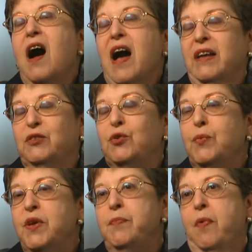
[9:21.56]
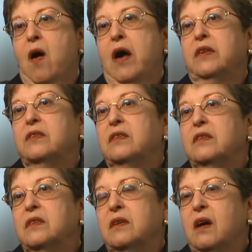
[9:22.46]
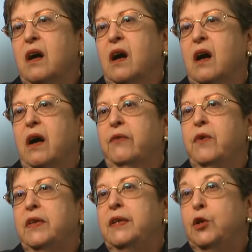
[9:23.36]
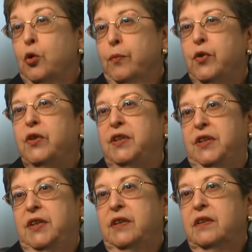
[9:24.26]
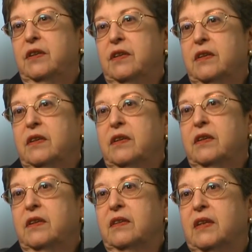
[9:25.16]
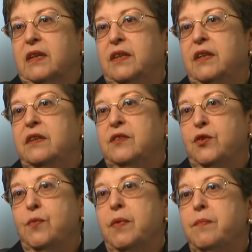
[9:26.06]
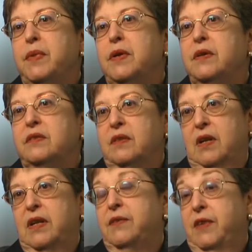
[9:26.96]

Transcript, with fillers: and to be part of the community that these human beings live